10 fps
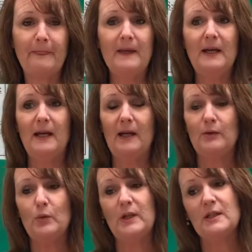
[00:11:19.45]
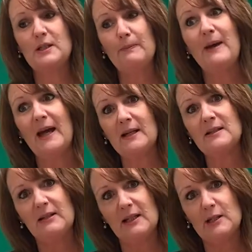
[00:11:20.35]
And the
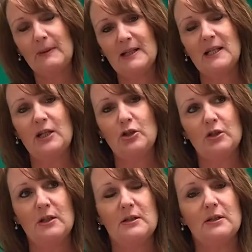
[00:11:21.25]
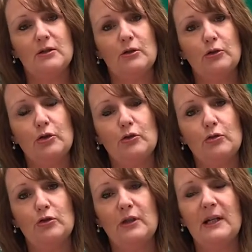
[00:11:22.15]
expectation is that all
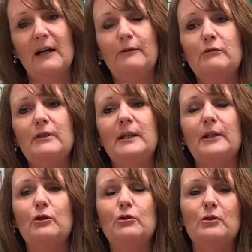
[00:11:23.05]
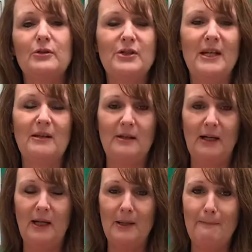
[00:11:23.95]
children have a really good
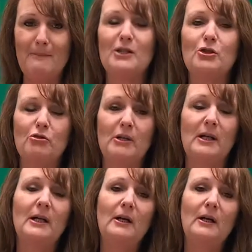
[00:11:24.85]
understanding and a mastery